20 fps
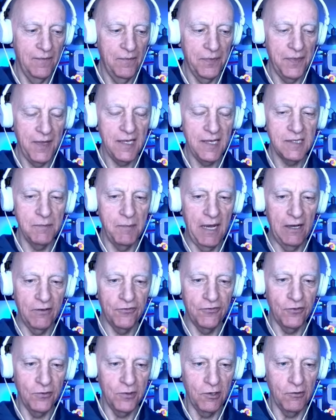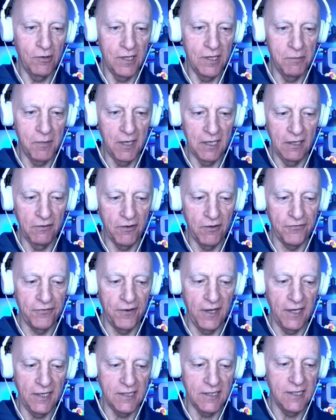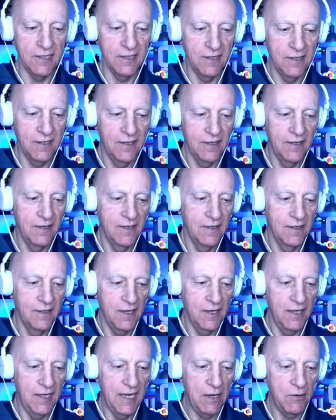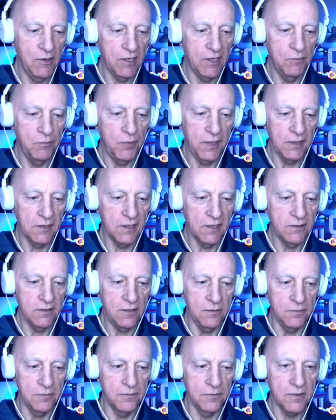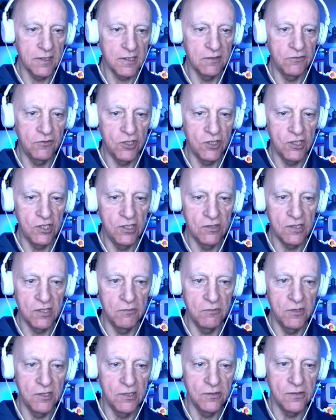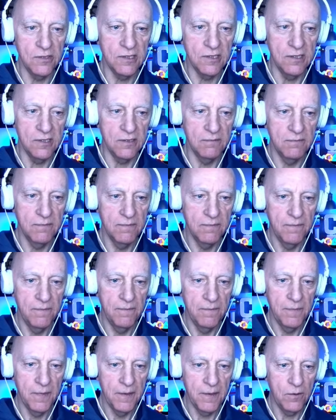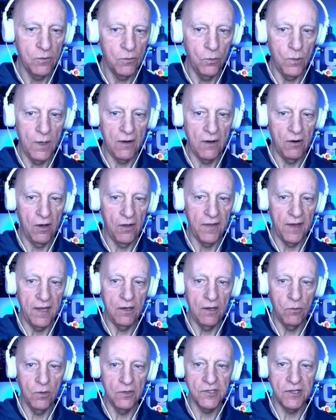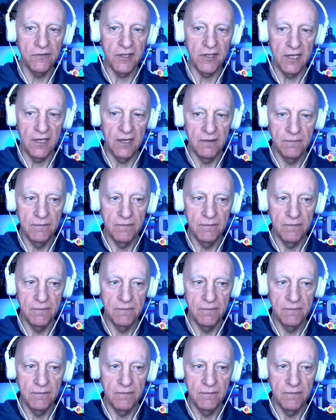There's a mouthful when you're in the middle of a fight. And now I can pick that up because I've just used some resources. Where are they? One's over there.